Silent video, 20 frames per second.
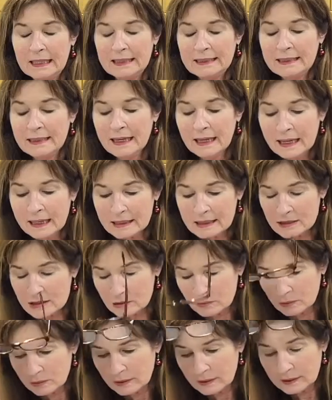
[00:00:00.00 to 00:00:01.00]
Next
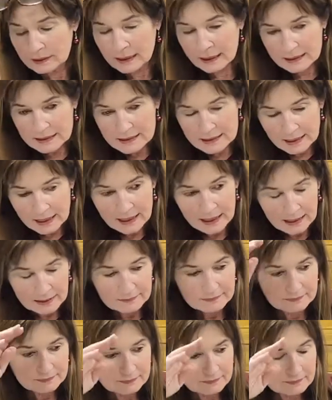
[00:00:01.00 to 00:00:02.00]
time,